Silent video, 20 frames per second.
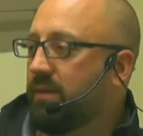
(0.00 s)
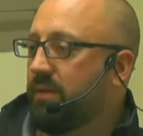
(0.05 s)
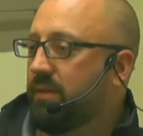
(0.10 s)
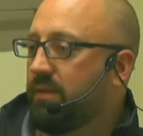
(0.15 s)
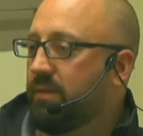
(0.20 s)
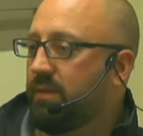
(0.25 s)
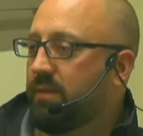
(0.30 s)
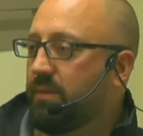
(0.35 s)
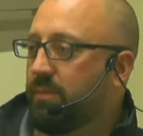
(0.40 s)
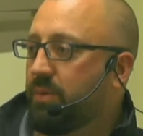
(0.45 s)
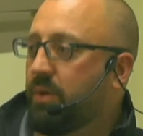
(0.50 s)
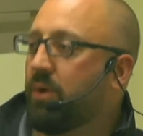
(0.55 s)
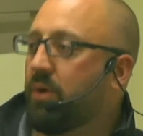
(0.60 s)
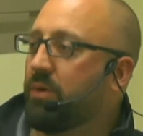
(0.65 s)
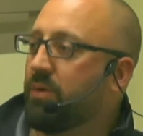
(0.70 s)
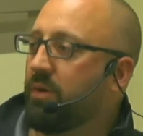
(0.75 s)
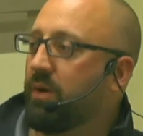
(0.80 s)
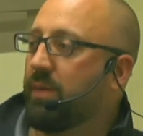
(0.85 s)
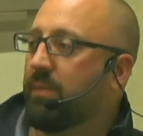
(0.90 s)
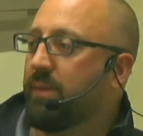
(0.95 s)

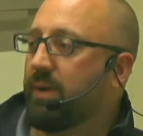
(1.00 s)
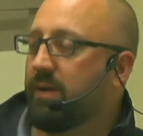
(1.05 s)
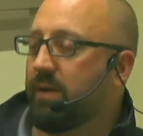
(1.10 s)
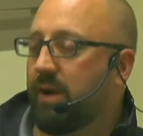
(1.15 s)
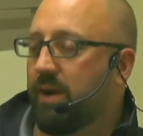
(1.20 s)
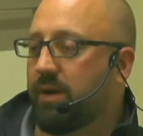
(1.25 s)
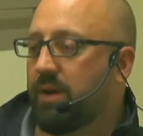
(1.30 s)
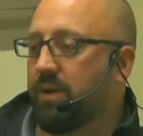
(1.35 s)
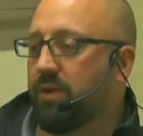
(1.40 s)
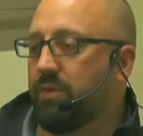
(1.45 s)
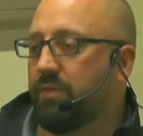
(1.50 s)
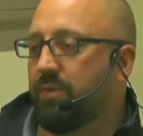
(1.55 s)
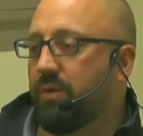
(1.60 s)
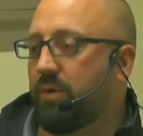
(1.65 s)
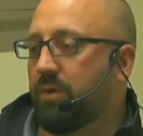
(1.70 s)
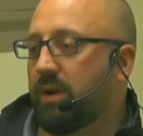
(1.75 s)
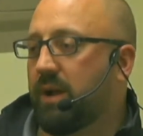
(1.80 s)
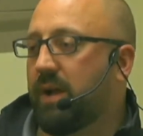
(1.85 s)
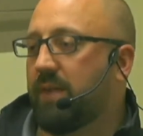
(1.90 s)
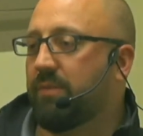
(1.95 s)
program better? How can you fault a
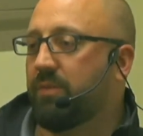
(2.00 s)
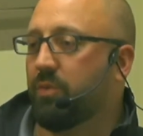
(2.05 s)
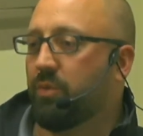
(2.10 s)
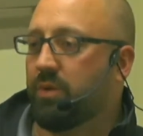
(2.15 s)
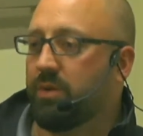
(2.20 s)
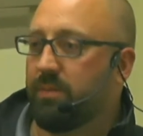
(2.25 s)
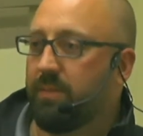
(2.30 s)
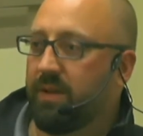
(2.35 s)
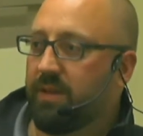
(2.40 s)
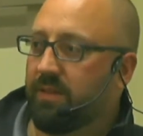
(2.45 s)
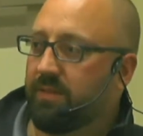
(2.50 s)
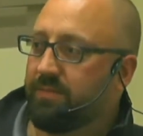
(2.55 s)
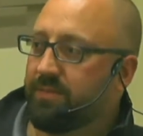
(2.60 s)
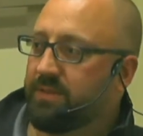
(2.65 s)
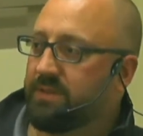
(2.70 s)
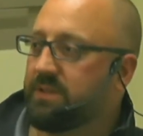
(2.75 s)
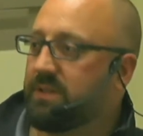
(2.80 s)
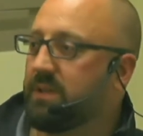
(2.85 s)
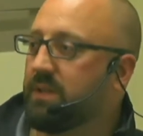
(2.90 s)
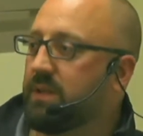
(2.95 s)
guy for wanting to make the
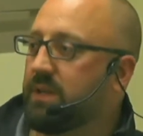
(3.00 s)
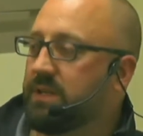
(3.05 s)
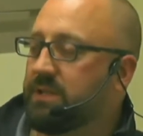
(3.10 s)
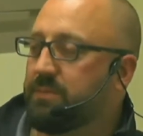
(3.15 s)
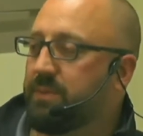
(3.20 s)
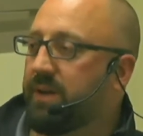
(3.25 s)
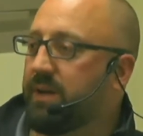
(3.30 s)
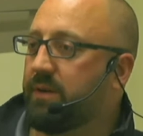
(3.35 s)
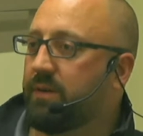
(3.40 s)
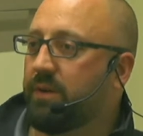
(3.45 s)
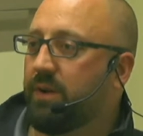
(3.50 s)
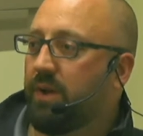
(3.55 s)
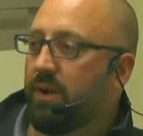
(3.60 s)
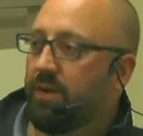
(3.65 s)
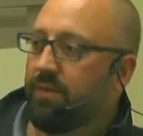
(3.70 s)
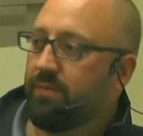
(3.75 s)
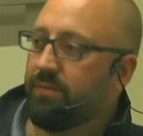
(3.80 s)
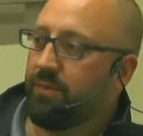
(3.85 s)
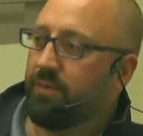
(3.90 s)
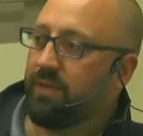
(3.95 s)
facilities better
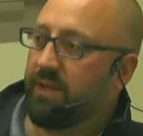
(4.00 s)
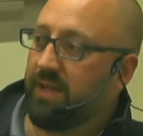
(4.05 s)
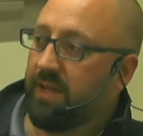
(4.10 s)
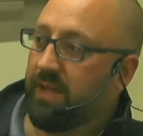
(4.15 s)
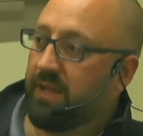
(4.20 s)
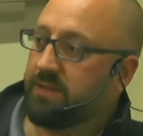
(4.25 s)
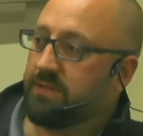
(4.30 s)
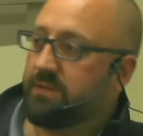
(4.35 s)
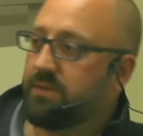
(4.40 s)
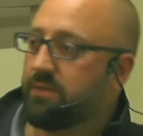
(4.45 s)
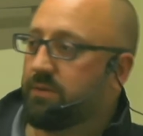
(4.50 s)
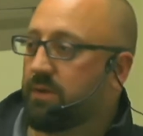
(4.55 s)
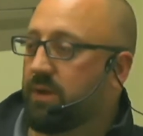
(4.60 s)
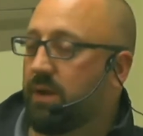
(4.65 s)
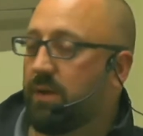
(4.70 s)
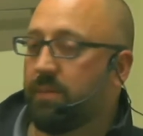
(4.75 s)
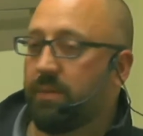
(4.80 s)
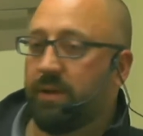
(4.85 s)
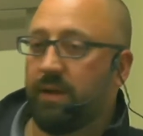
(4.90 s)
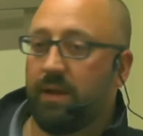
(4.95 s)
for the kids that are
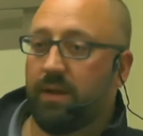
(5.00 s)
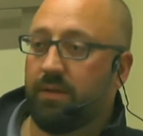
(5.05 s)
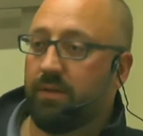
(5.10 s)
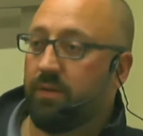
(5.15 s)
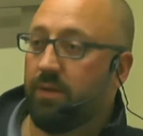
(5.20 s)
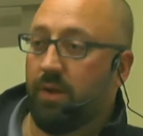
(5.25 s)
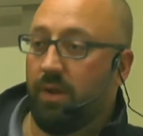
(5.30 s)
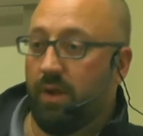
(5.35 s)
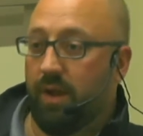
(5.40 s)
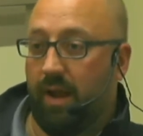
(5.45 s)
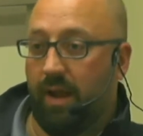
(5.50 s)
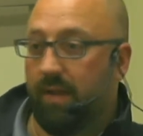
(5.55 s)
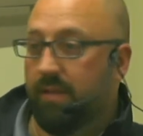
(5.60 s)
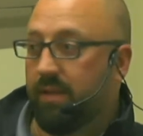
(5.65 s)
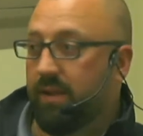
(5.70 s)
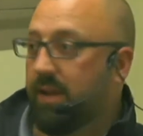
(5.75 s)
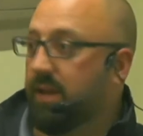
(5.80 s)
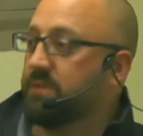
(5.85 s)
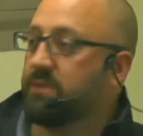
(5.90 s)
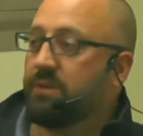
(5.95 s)
coming and the
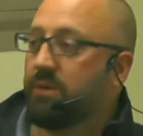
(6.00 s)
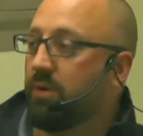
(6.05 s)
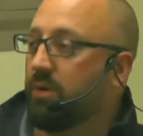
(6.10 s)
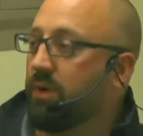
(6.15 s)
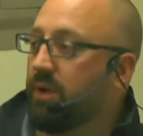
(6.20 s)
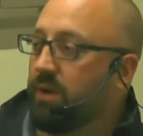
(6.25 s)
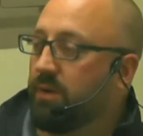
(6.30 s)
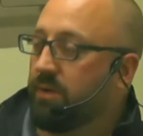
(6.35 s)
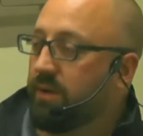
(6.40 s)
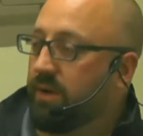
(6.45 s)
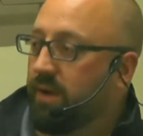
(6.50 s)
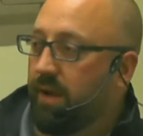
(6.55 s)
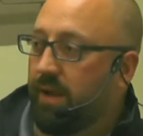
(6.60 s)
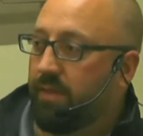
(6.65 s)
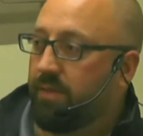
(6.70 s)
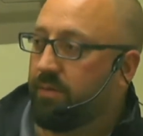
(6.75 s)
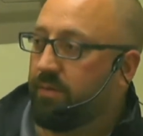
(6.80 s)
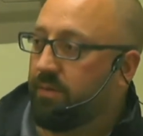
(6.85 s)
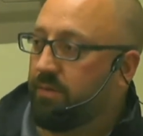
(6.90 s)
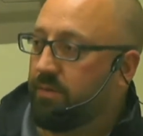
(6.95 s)
kids that aren't here yet?
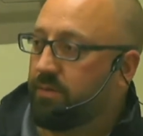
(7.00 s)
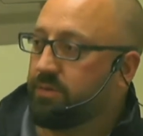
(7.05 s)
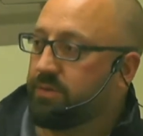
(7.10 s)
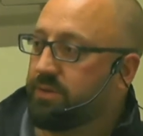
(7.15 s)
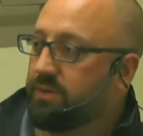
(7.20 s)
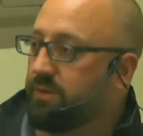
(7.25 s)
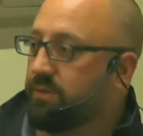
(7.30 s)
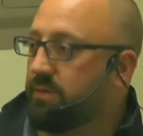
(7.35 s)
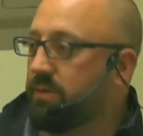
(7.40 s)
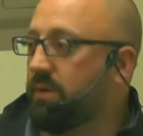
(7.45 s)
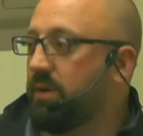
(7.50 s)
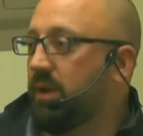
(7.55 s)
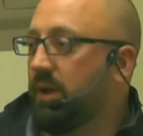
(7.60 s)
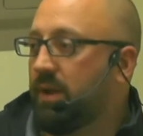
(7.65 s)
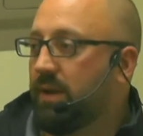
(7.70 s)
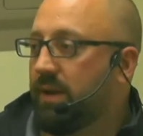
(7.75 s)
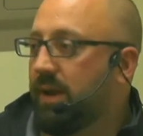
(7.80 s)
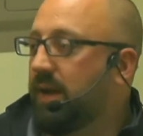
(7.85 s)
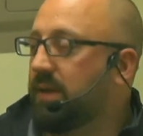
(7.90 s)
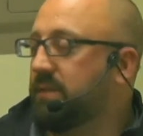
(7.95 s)
They're still in
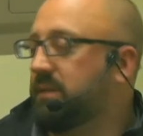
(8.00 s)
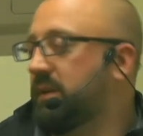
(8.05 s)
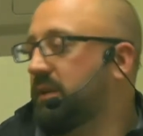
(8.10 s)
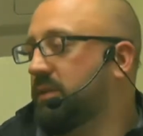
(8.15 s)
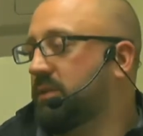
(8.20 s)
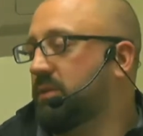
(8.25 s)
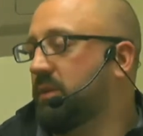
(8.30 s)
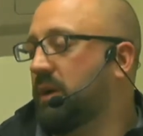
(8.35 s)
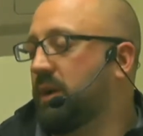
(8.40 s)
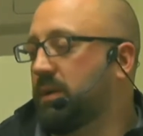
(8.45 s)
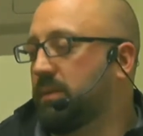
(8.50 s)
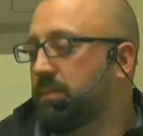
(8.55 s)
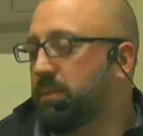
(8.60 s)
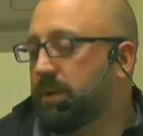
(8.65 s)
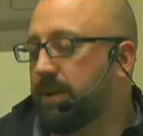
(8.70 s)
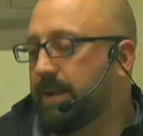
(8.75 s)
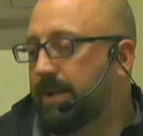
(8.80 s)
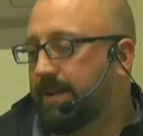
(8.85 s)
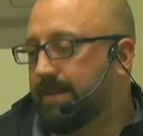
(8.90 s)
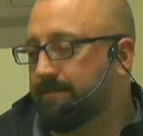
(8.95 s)
9th, 10th grade and
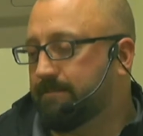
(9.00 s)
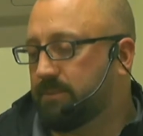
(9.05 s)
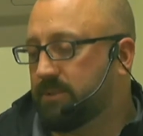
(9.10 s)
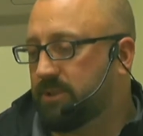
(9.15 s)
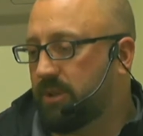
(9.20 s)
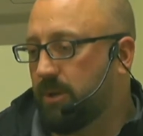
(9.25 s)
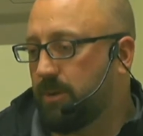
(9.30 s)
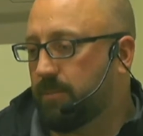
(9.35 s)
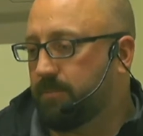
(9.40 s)
playing. So